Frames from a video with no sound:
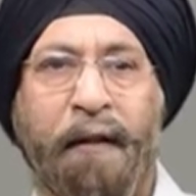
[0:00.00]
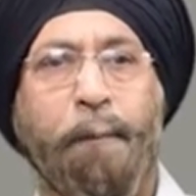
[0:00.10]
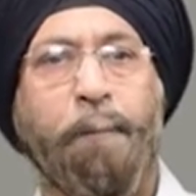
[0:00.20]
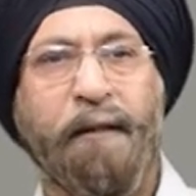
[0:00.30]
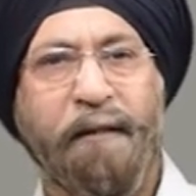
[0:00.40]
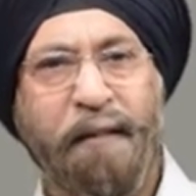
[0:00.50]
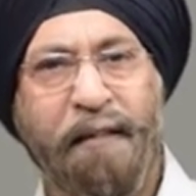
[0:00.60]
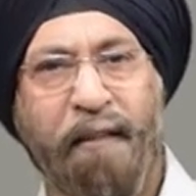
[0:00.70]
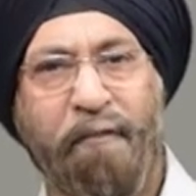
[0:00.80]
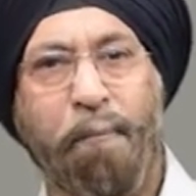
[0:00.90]

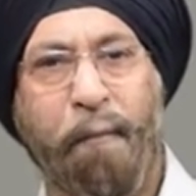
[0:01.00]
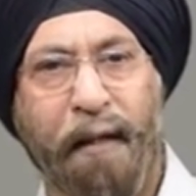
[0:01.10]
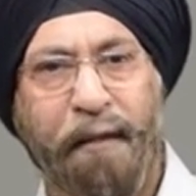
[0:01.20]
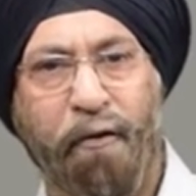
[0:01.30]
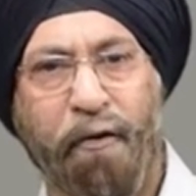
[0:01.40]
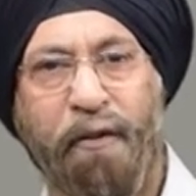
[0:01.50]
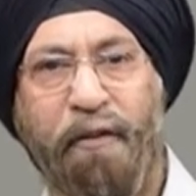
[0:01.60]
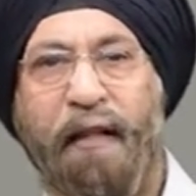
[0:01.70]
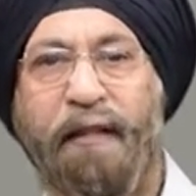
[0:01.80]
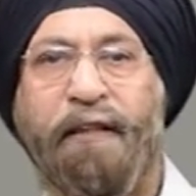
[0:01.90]
Depressants have a marked
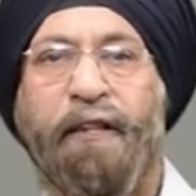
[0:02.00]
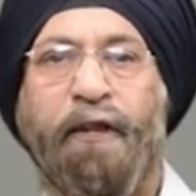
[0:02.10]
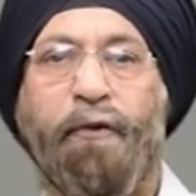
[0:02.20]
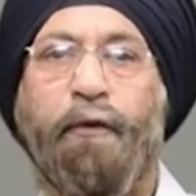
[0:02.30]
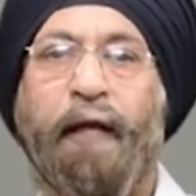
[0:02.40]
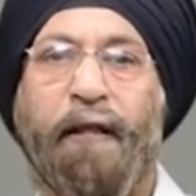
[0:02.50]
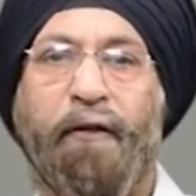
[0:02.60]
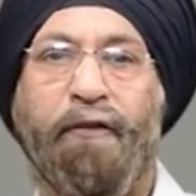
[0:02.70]
contrast to that of